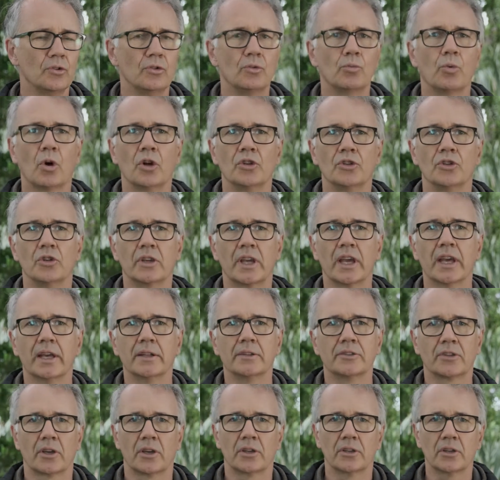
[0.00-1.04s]
what you get.
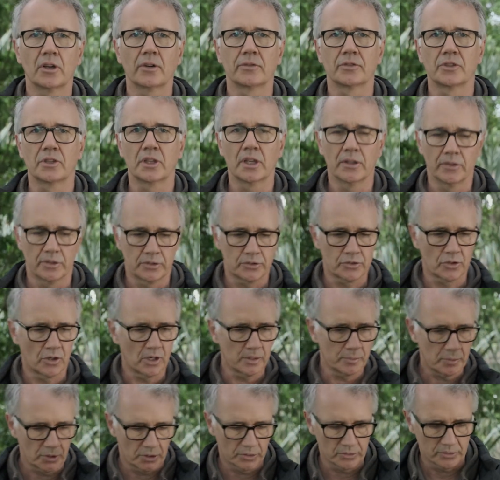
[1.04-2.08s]
So you obviously get the
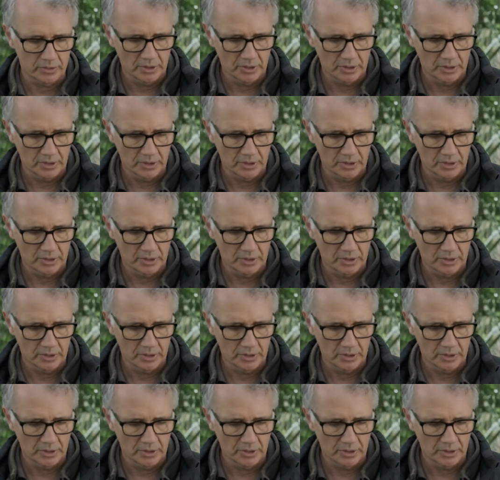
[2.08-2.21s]
tripod